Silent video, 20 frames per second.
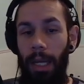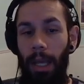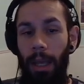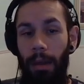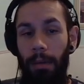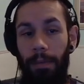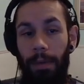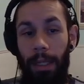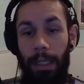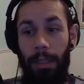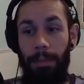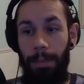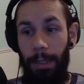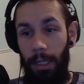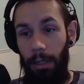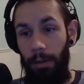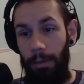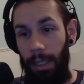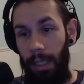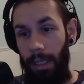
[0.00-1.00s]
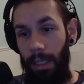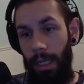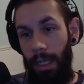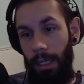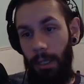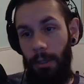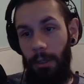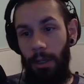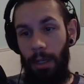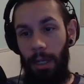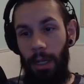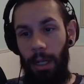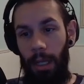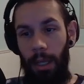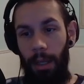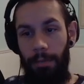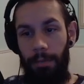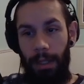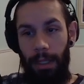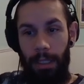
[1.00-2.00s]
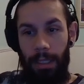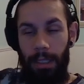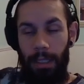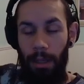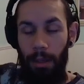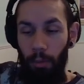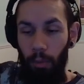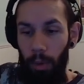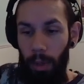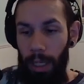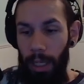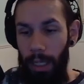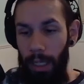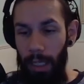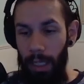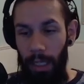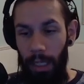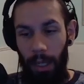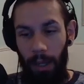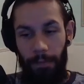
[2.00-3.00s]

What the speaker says: if it's POE Ninja, if it's the wiki,